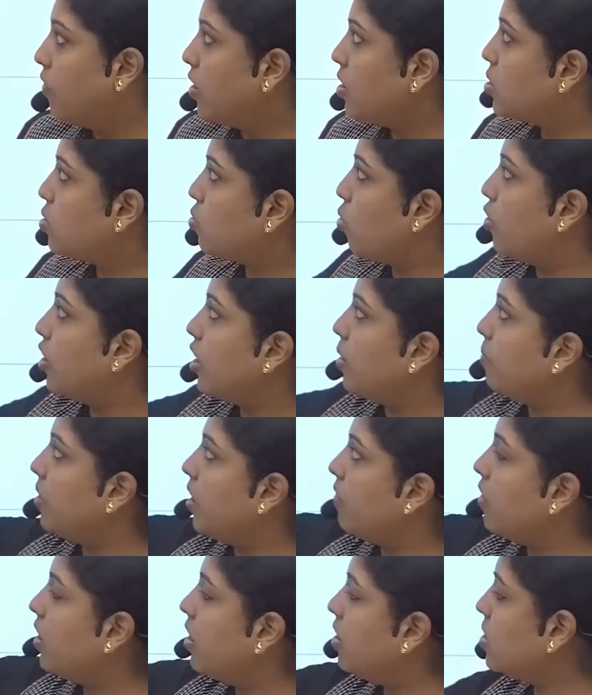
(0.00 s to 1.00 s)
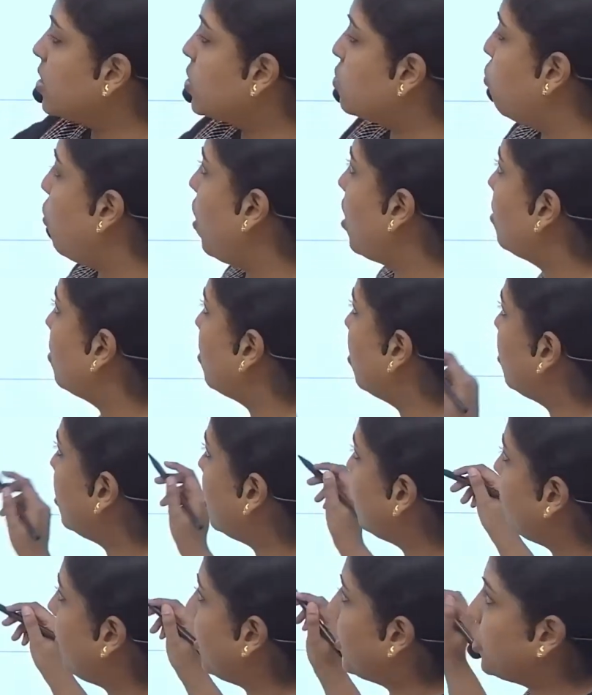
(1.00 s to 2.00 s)
sodium level is
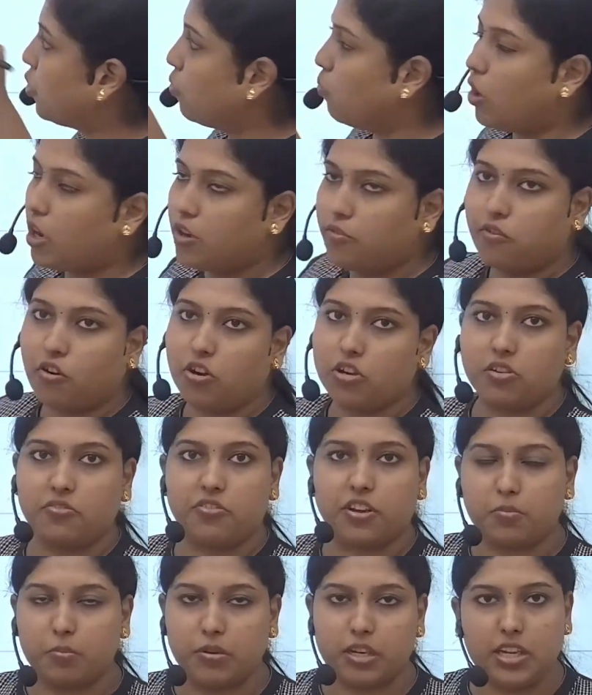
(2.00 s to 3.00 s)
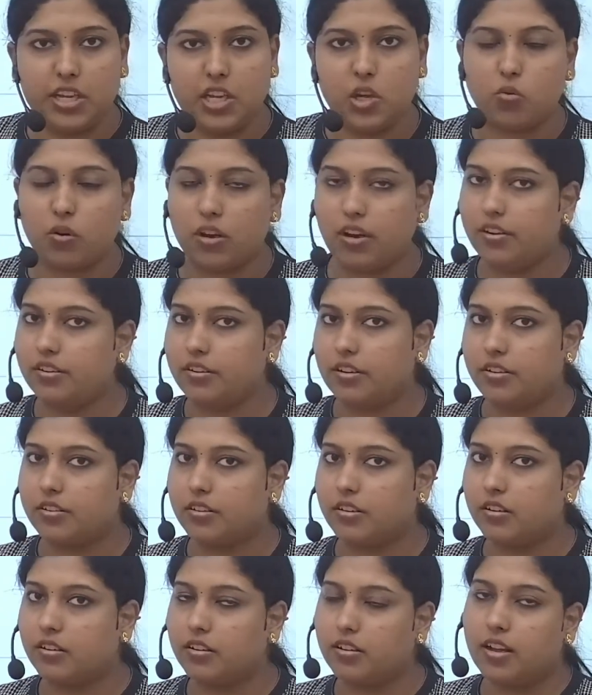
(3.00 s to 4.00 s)
135 to 145 milliequivalent liter,
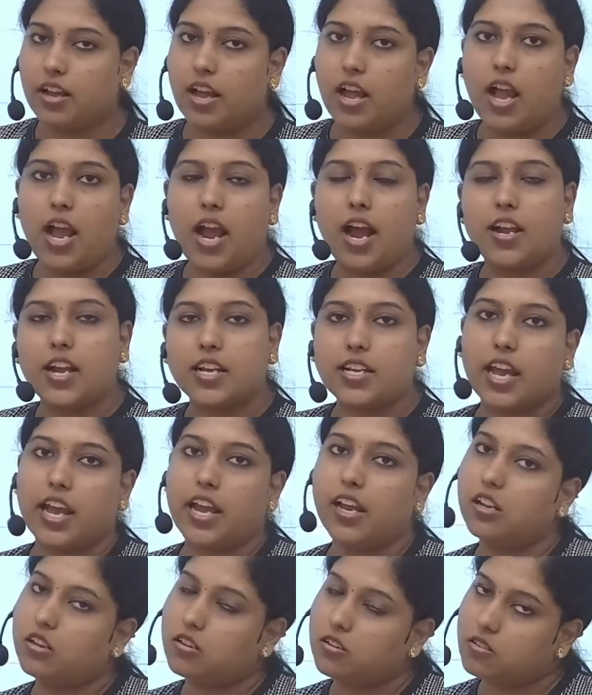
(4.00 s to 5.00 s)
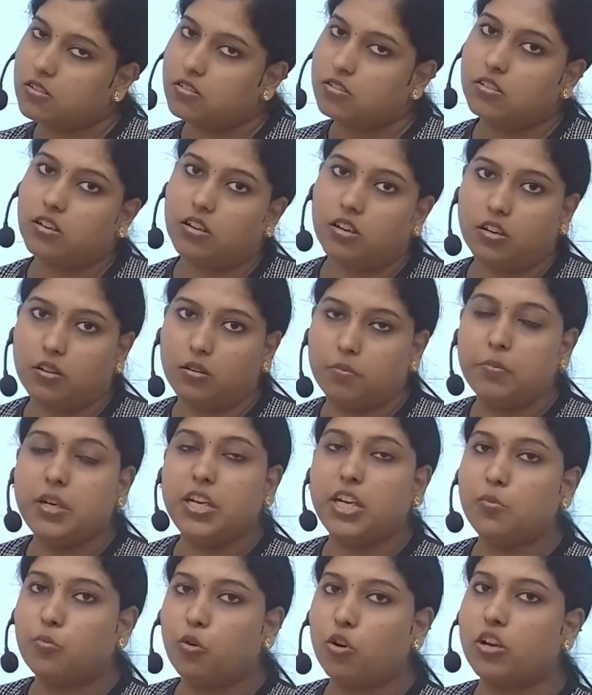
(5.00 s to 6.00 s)
and again the
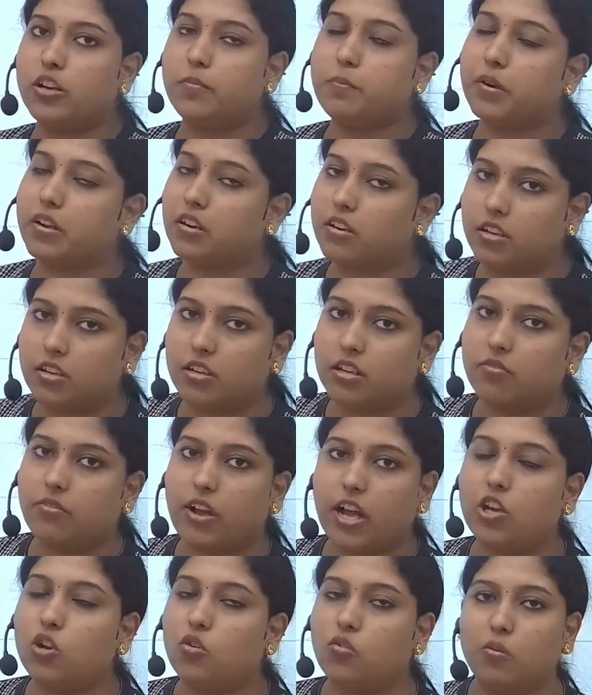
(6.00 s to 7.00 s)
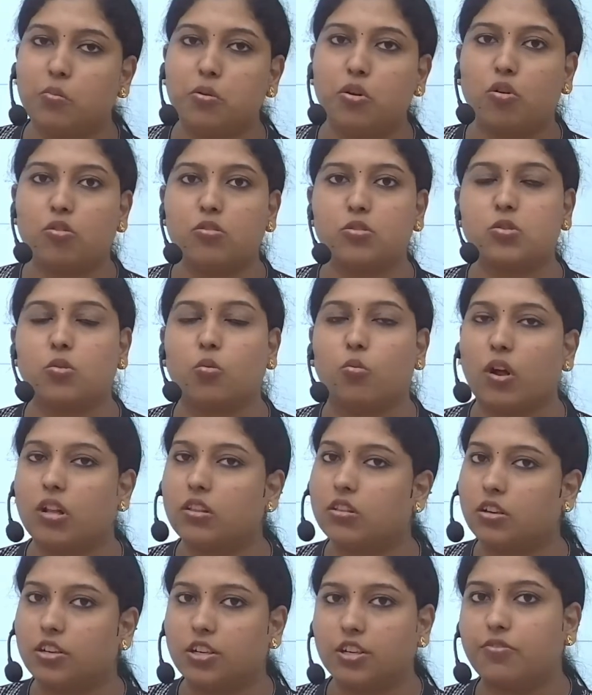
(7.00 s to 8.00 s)
millimole per liter value will be also
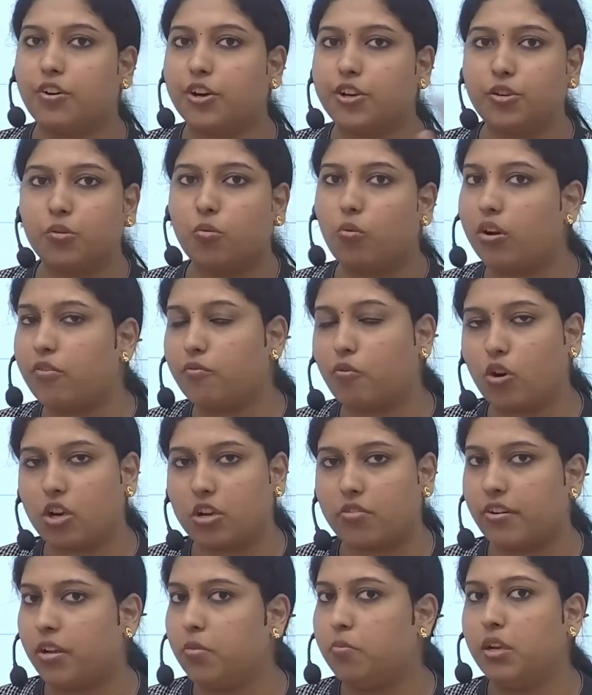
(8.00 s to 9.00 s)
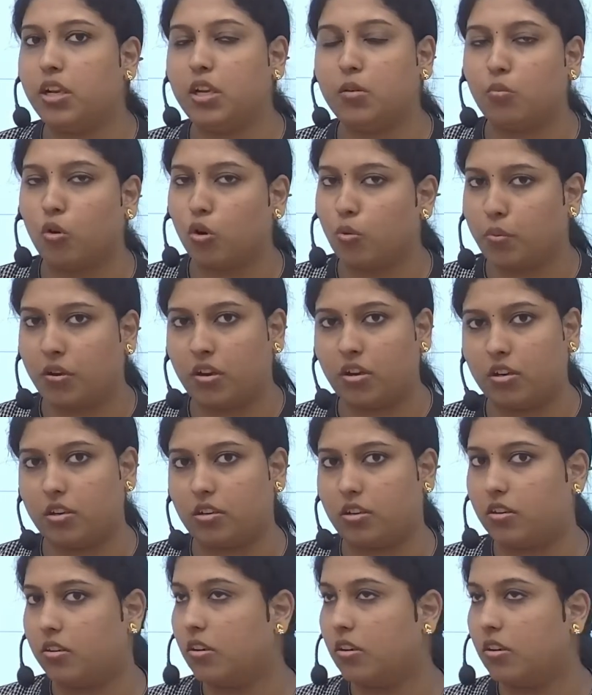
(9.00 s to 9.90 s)
135 to 145 millimole per liter.